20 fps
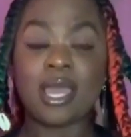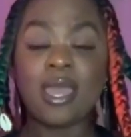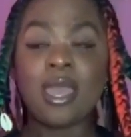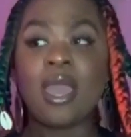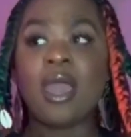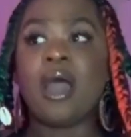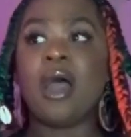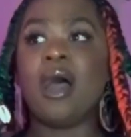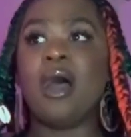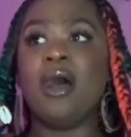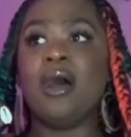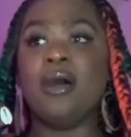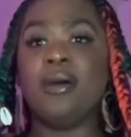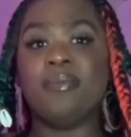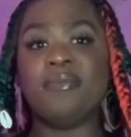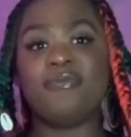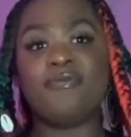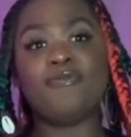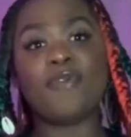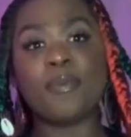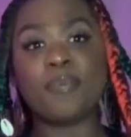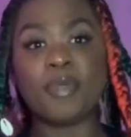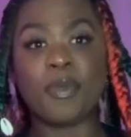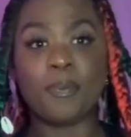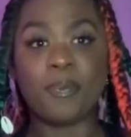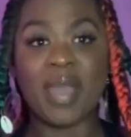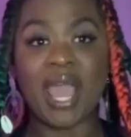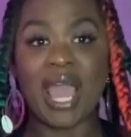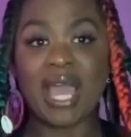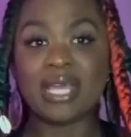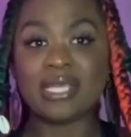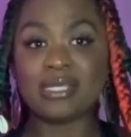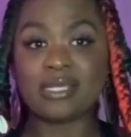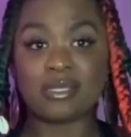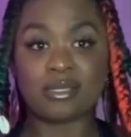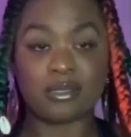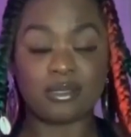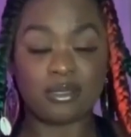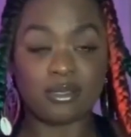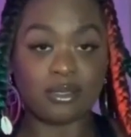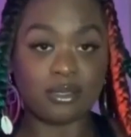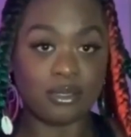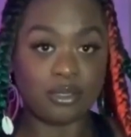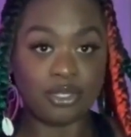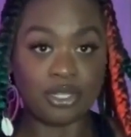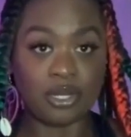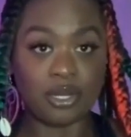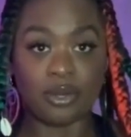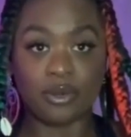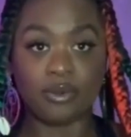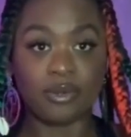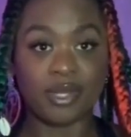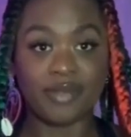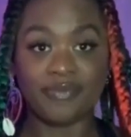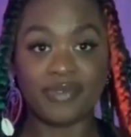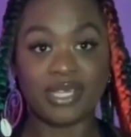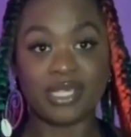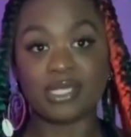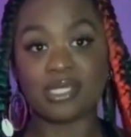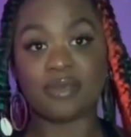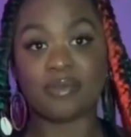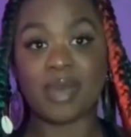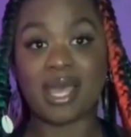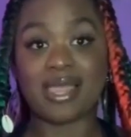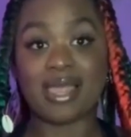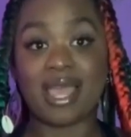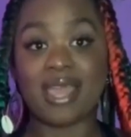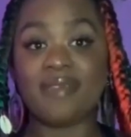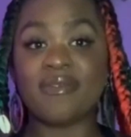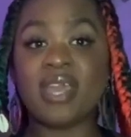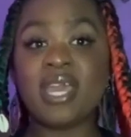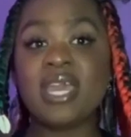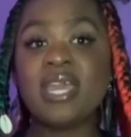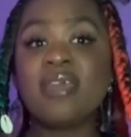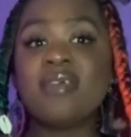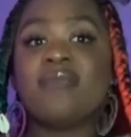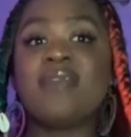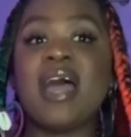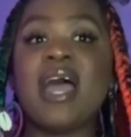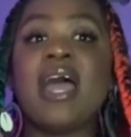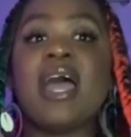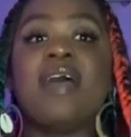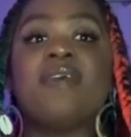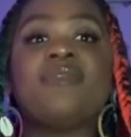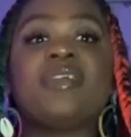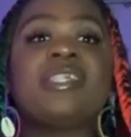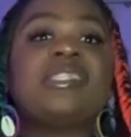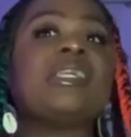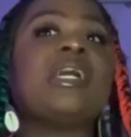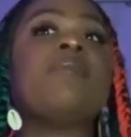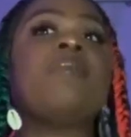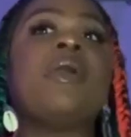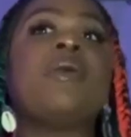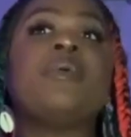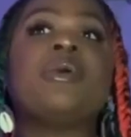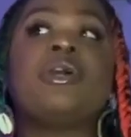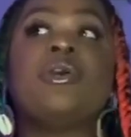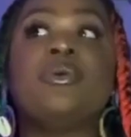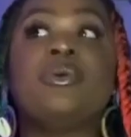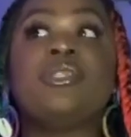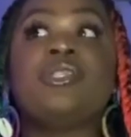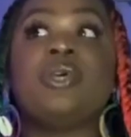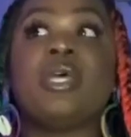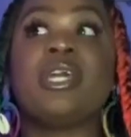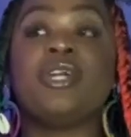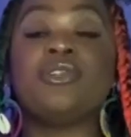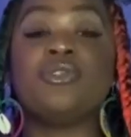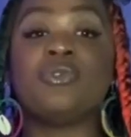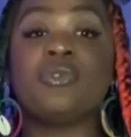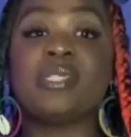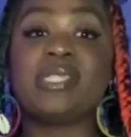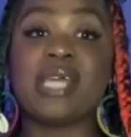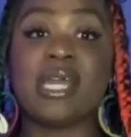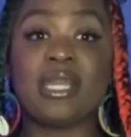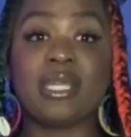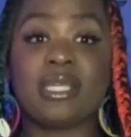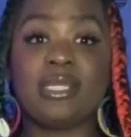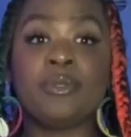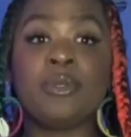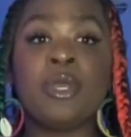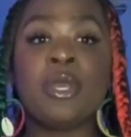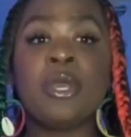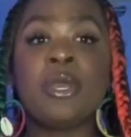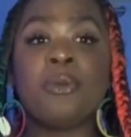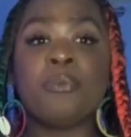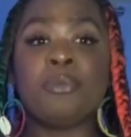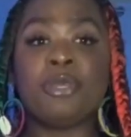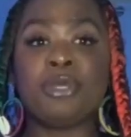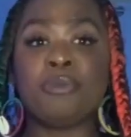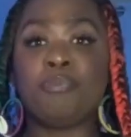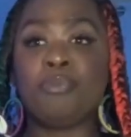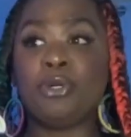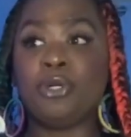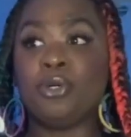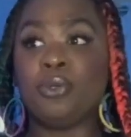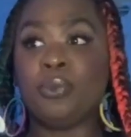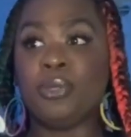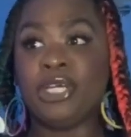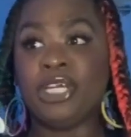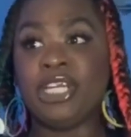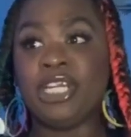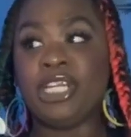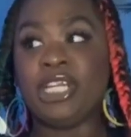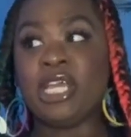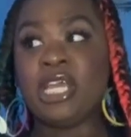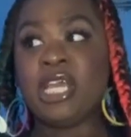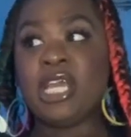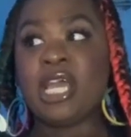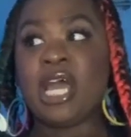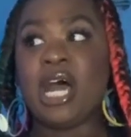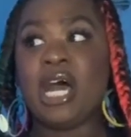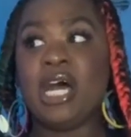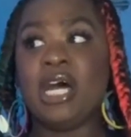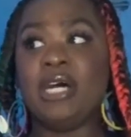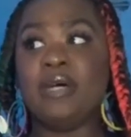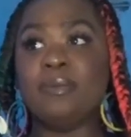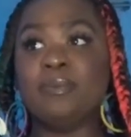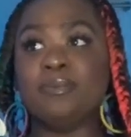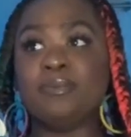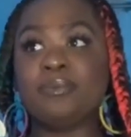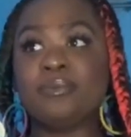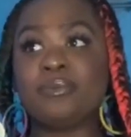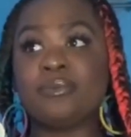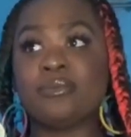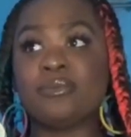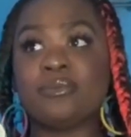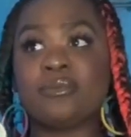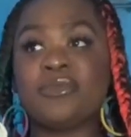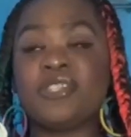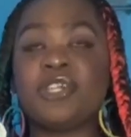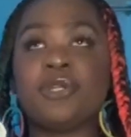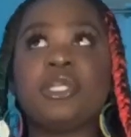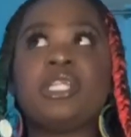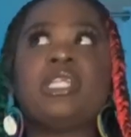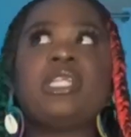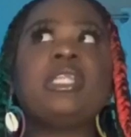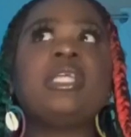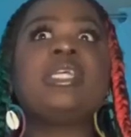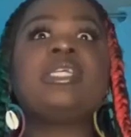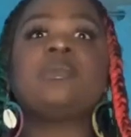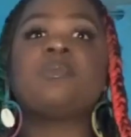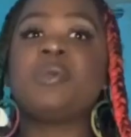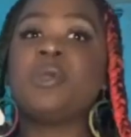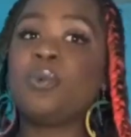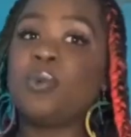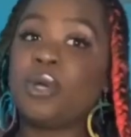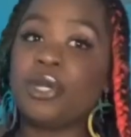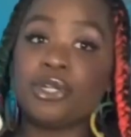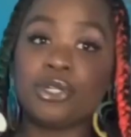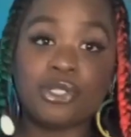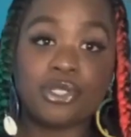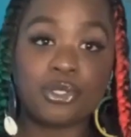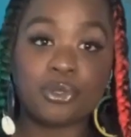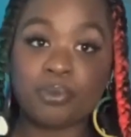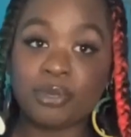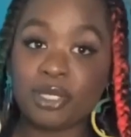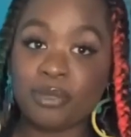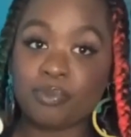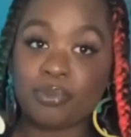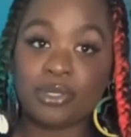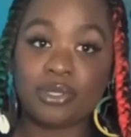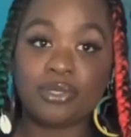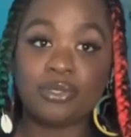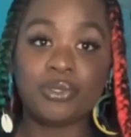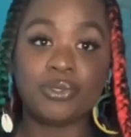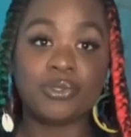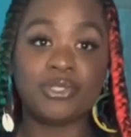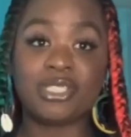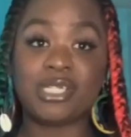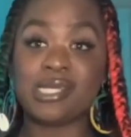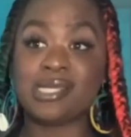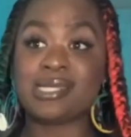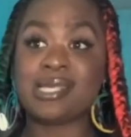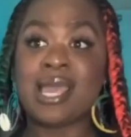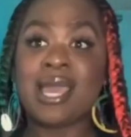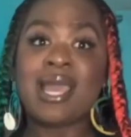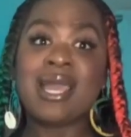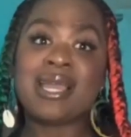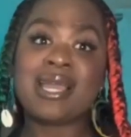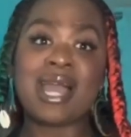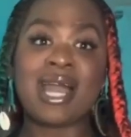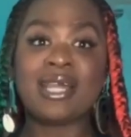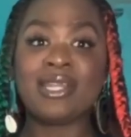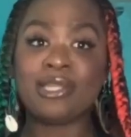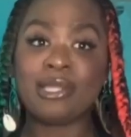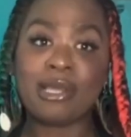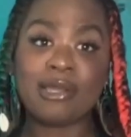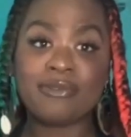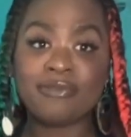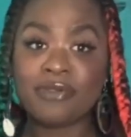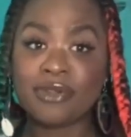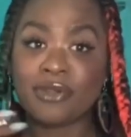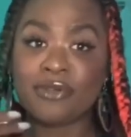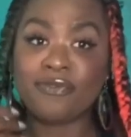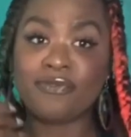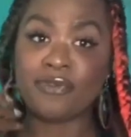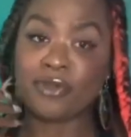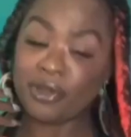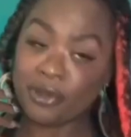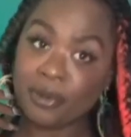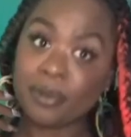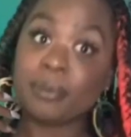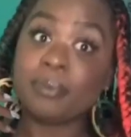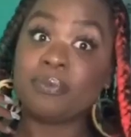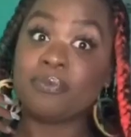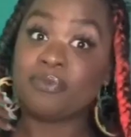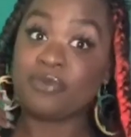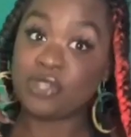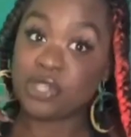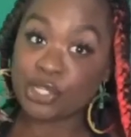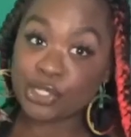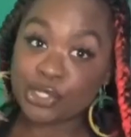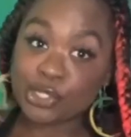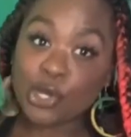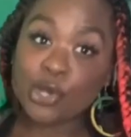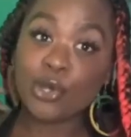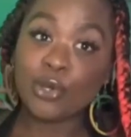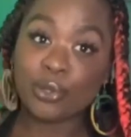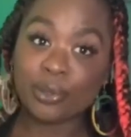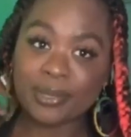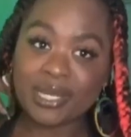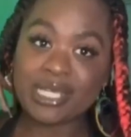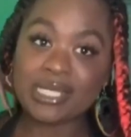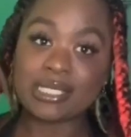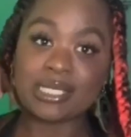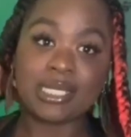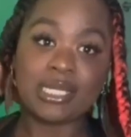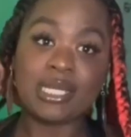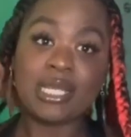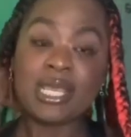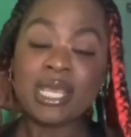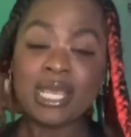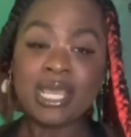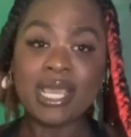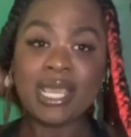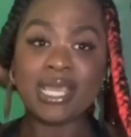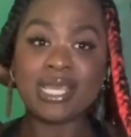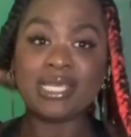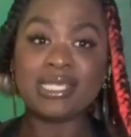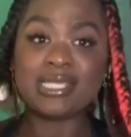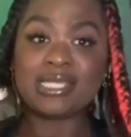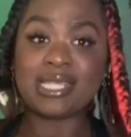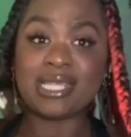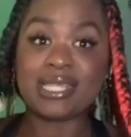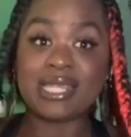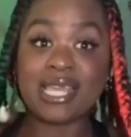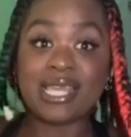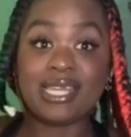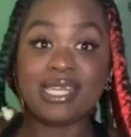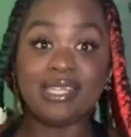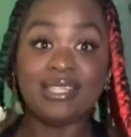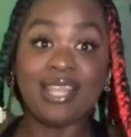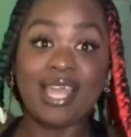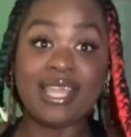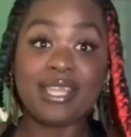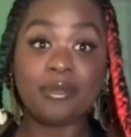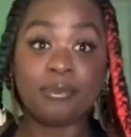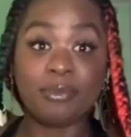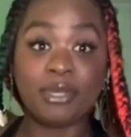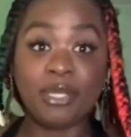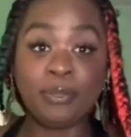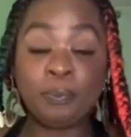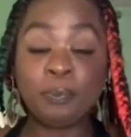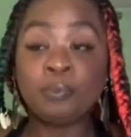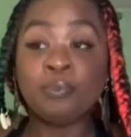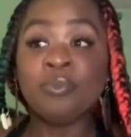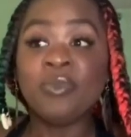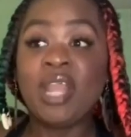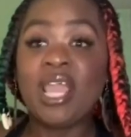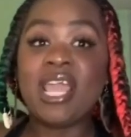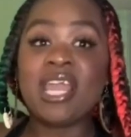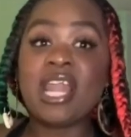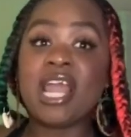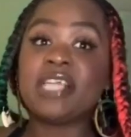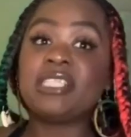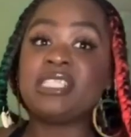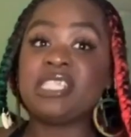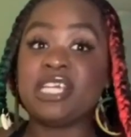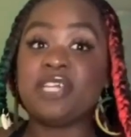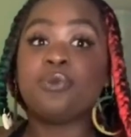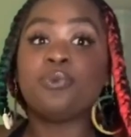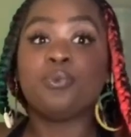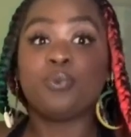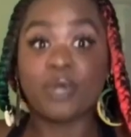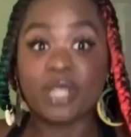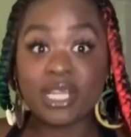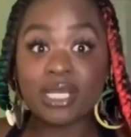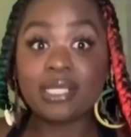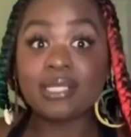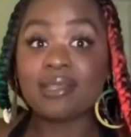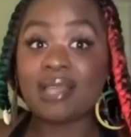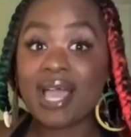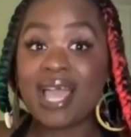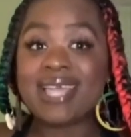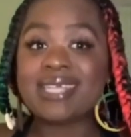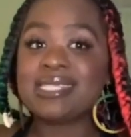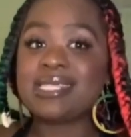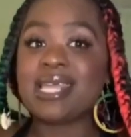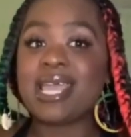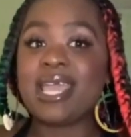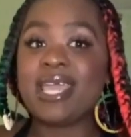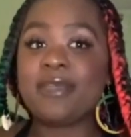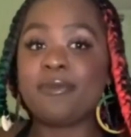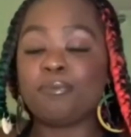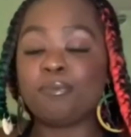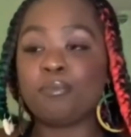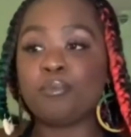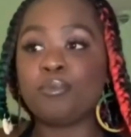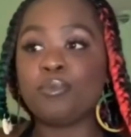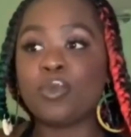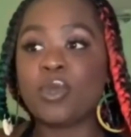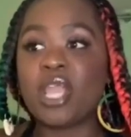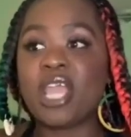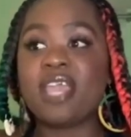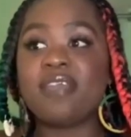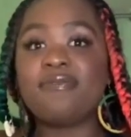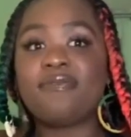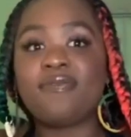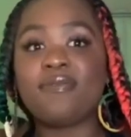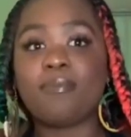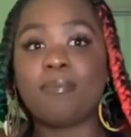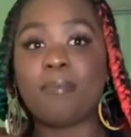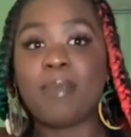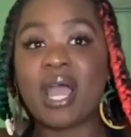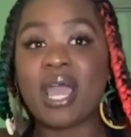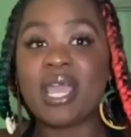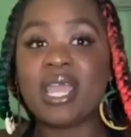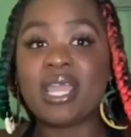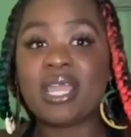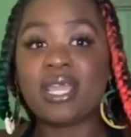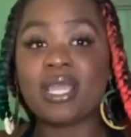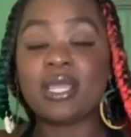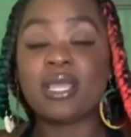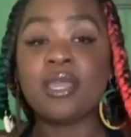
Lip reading: from the past, you know, events of my life that every time I would go into like a new setting, people would, there would at least be 1 or 2 people who just got along for the sole reason is that they didn't like me. And I did realize that if my